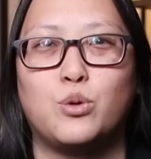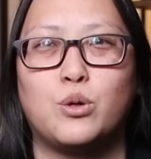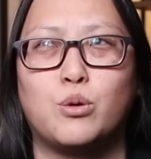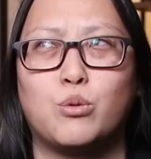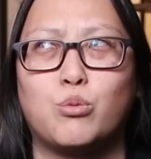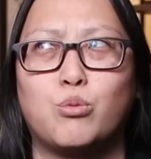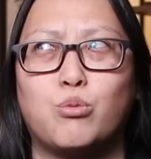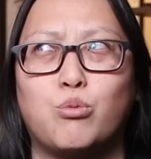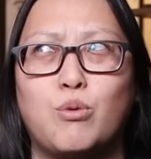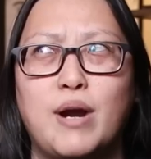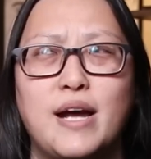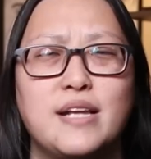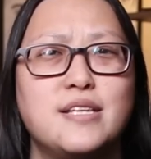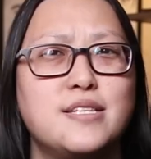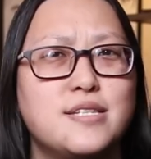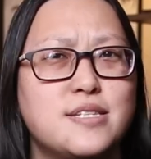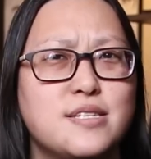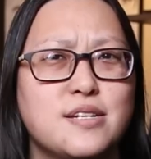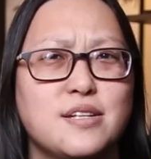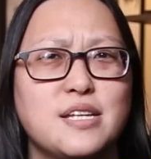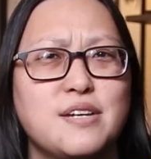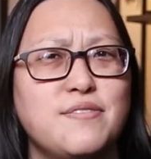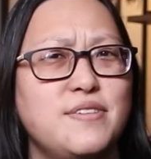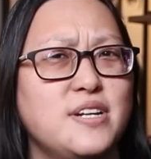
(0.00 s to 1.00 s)
will Red
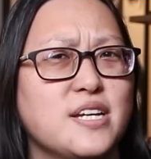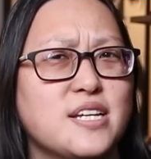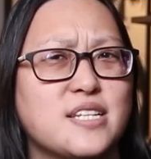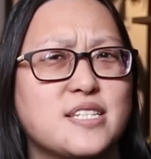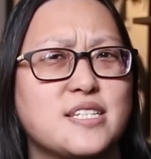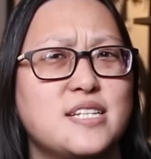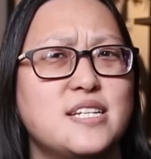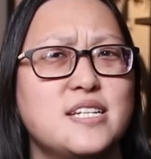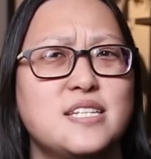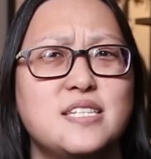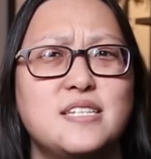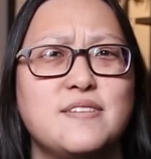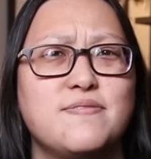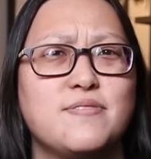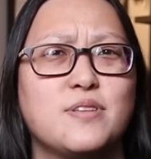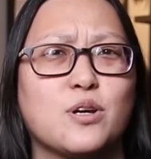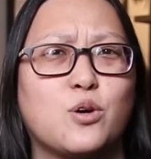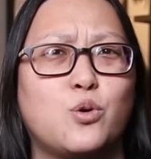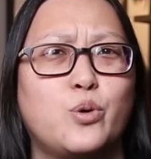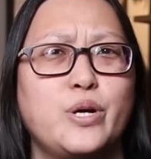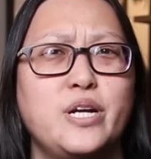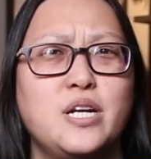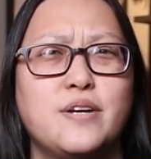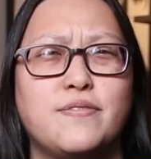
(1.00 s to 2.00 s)
still even exist if the
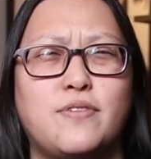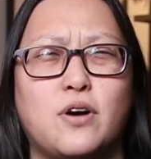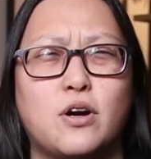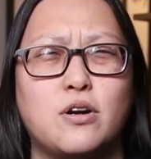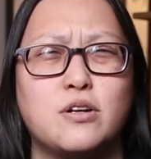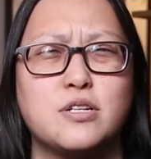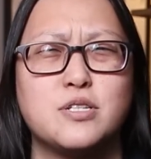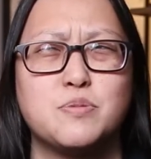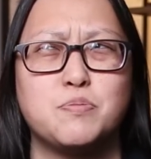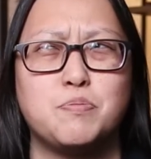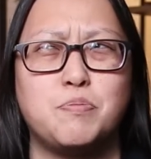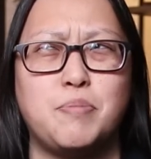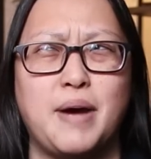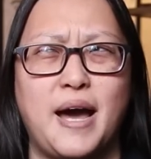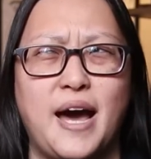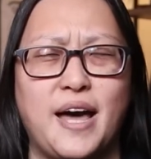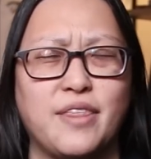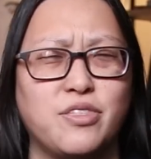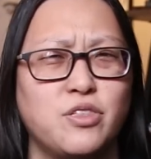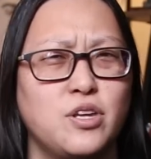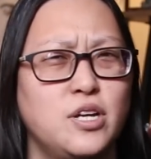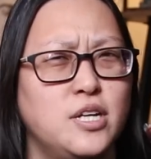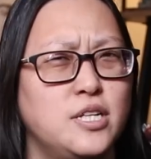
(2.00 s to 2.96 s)
Queen of Hearts path